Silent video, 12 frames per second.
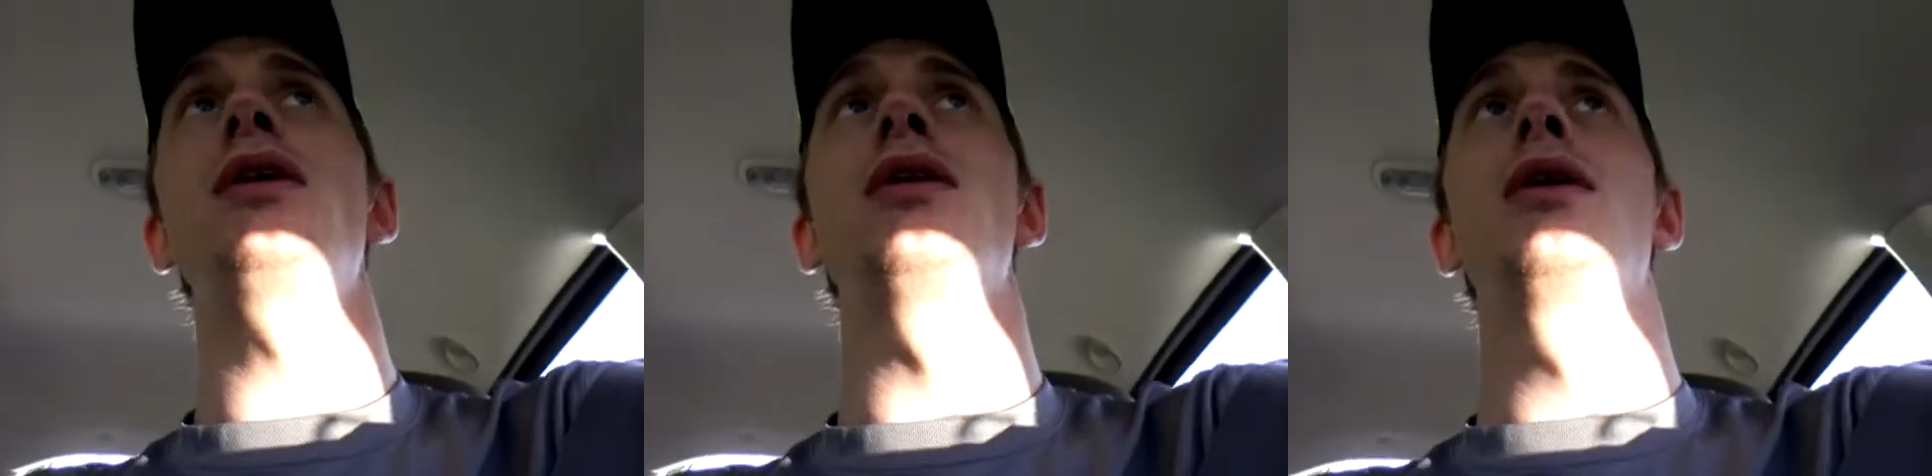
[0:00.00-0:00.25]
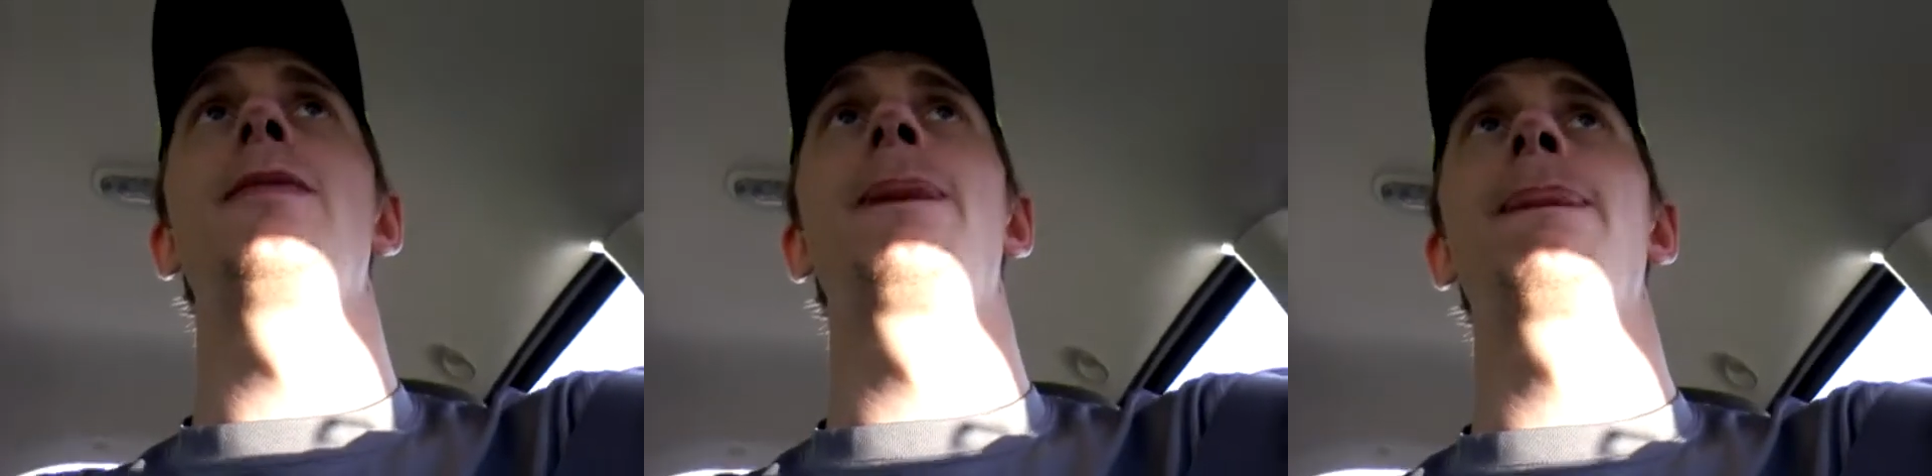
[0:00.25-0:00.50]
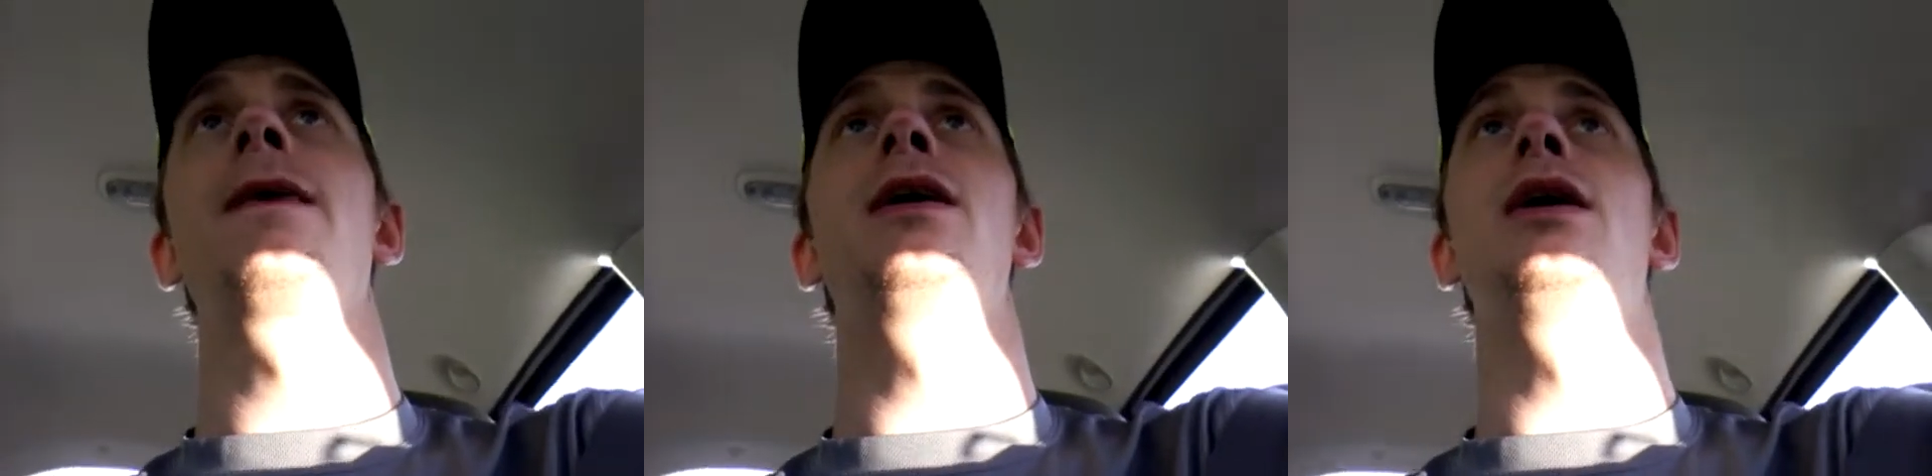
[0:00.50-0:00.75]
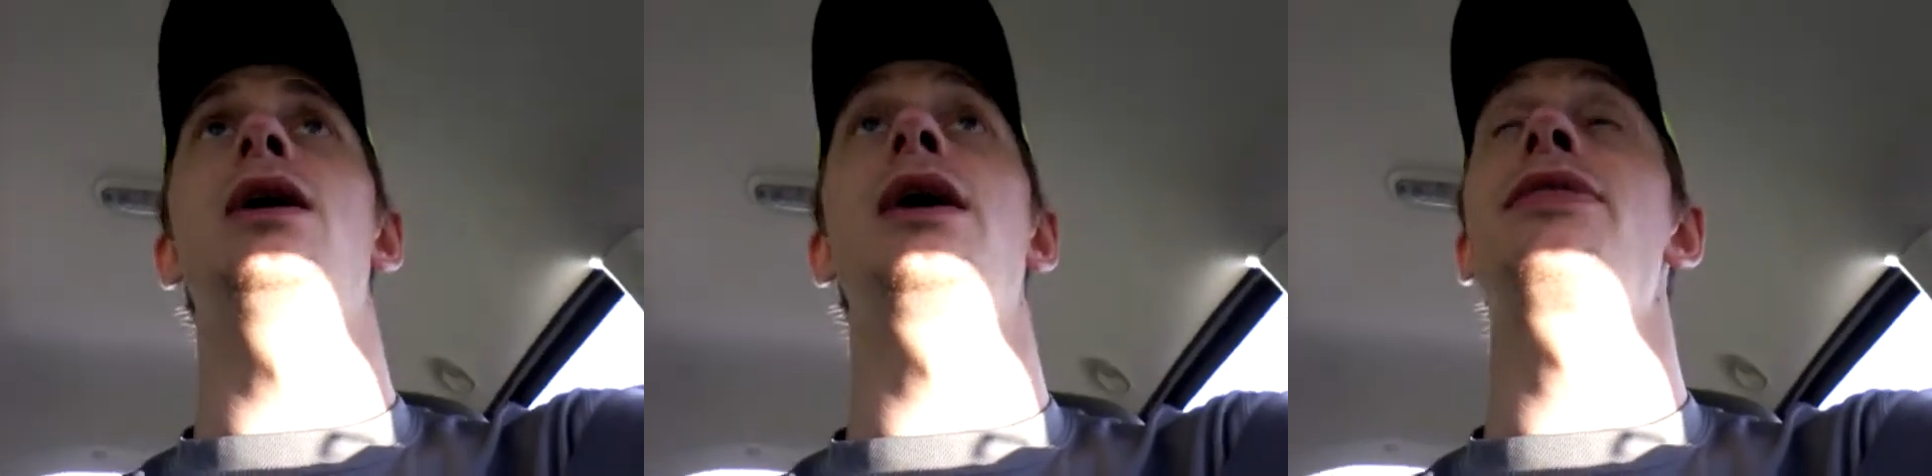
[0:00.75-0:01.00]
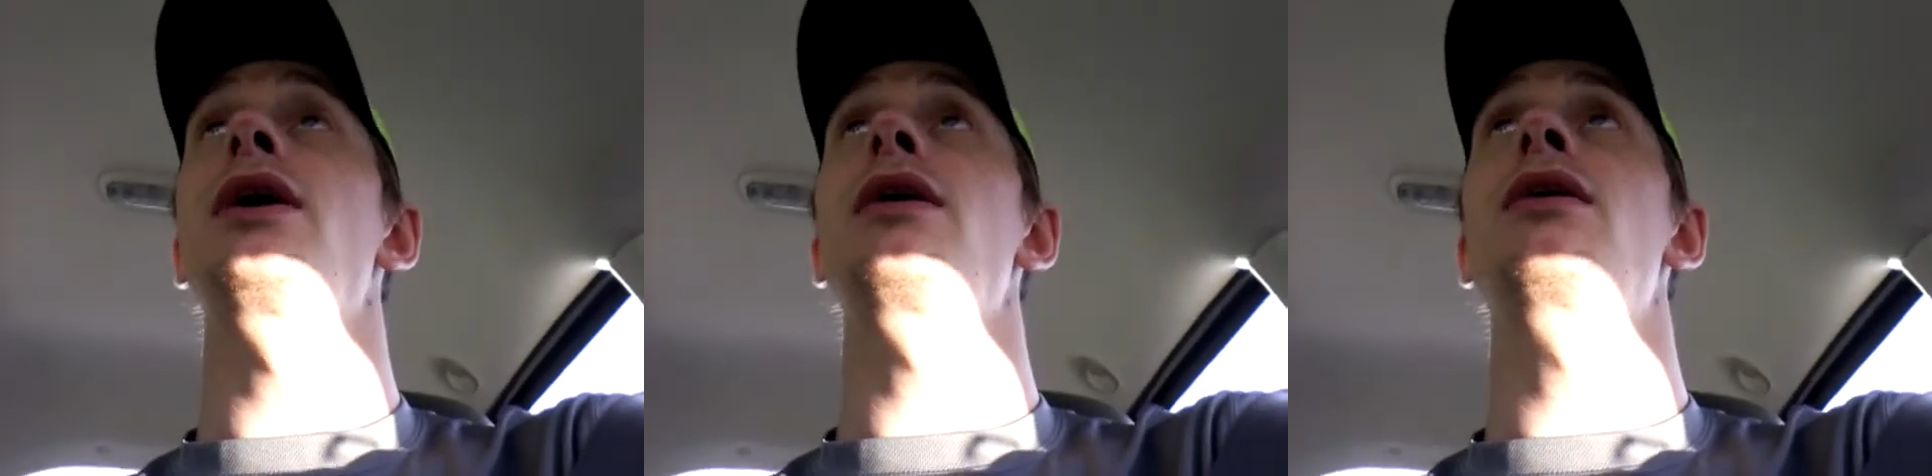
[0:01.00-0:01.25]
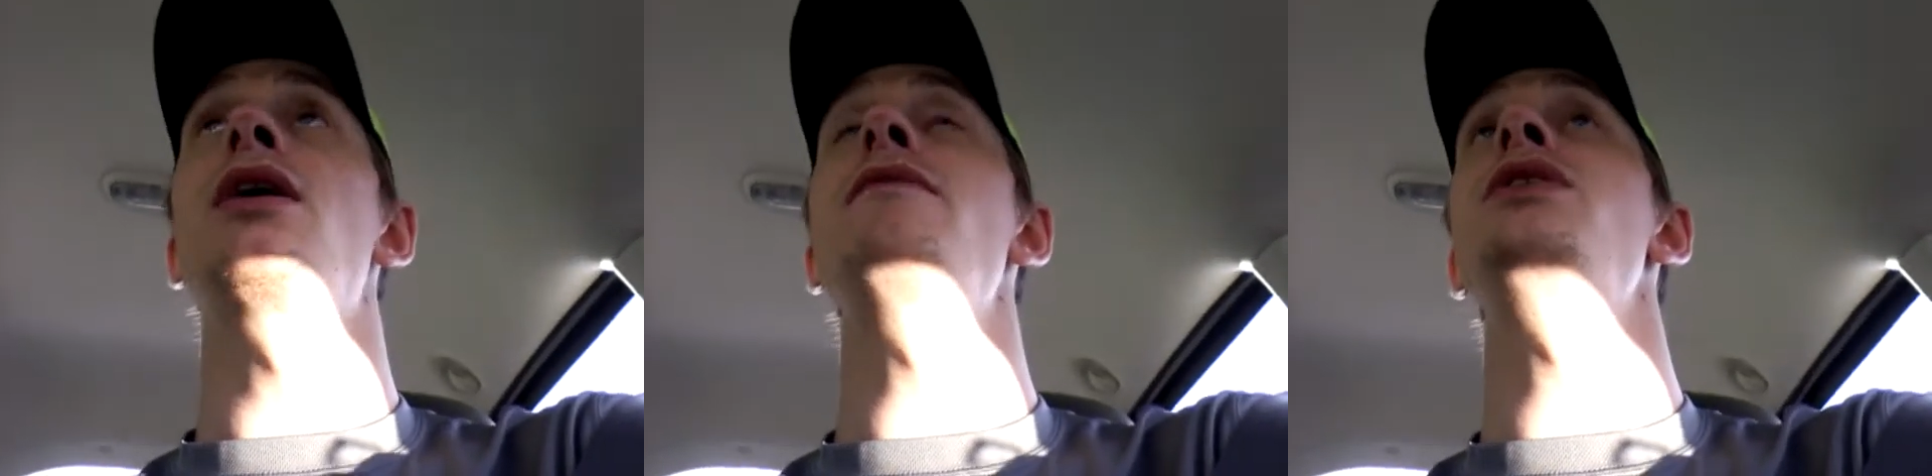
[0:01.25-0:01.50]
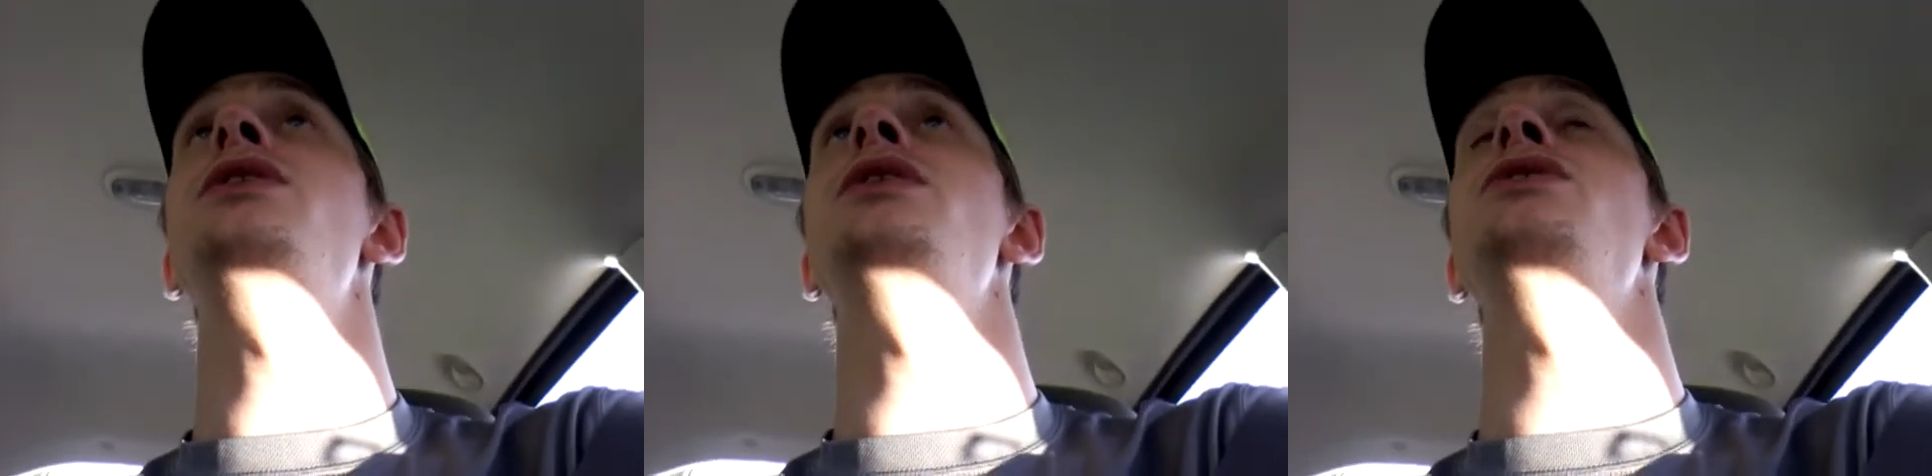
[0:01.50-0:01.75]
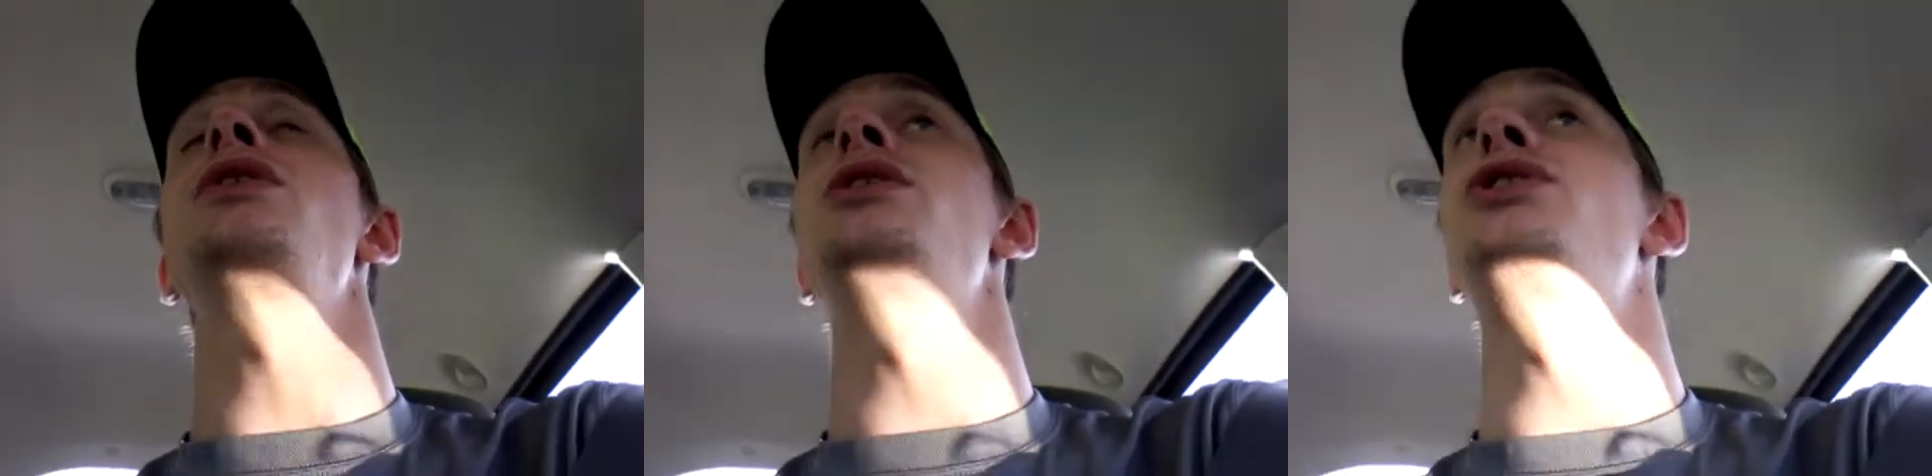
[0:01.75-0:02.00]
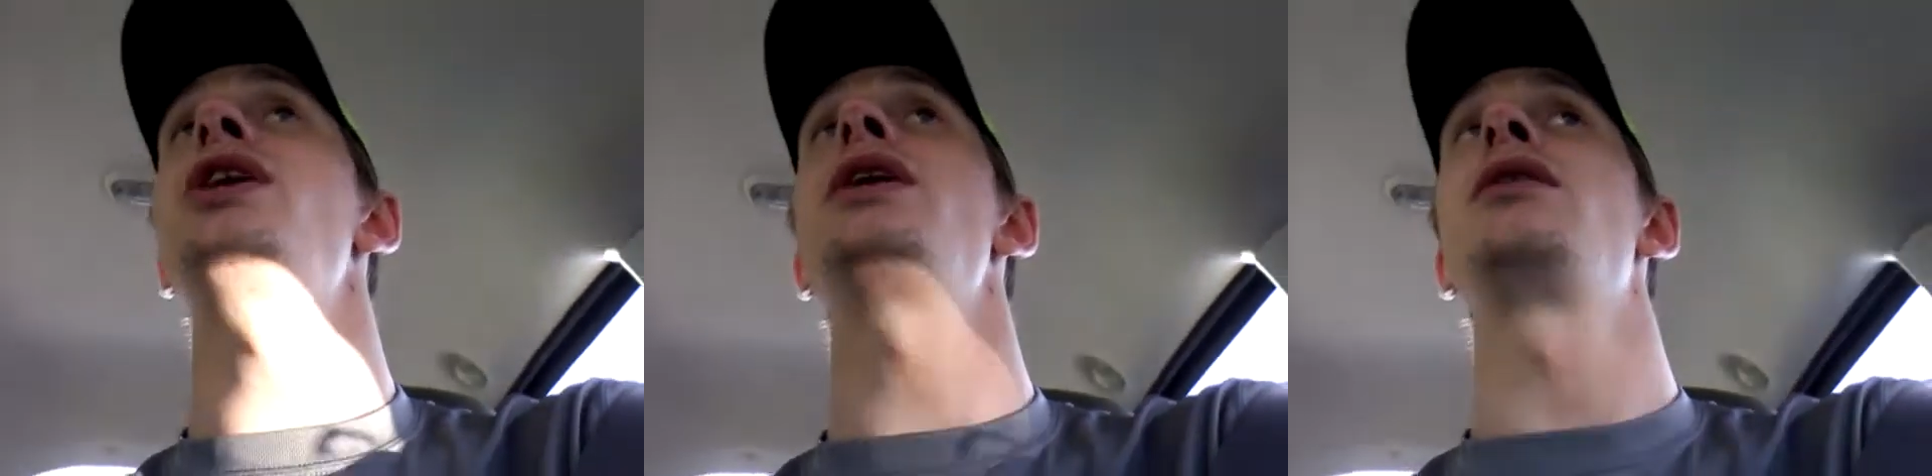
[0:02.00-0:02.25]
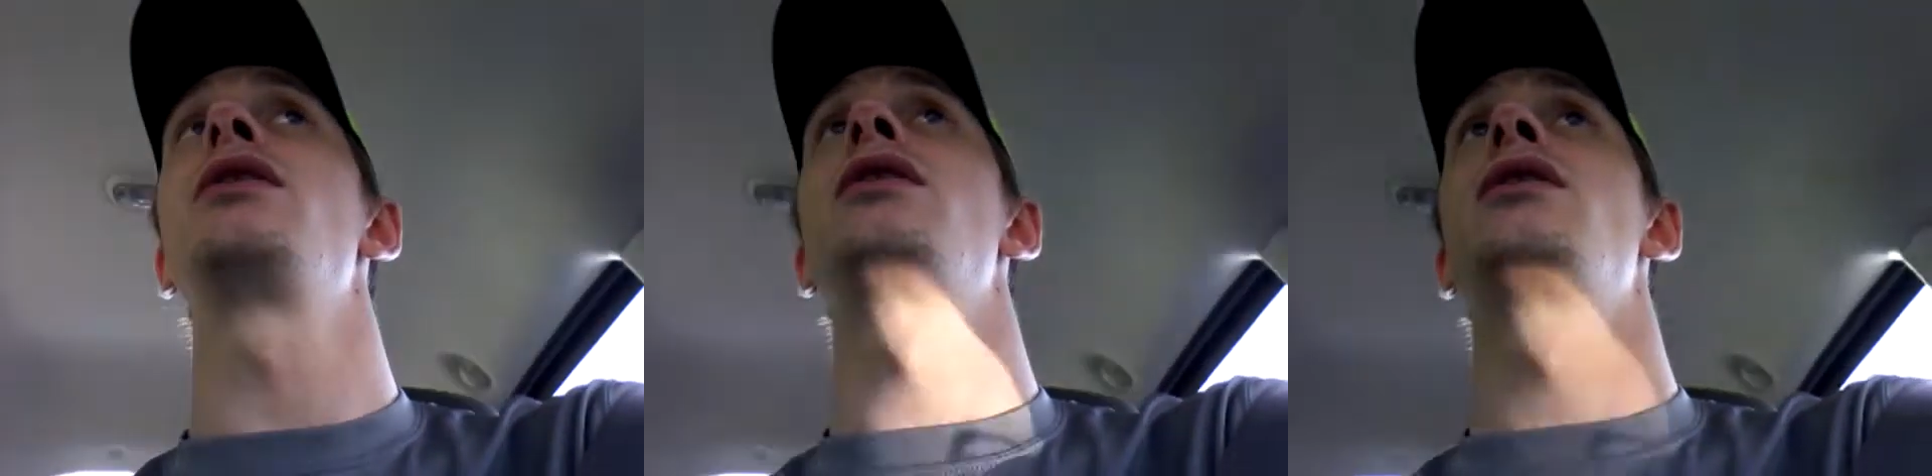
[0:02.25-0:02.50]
I think Covington's legit.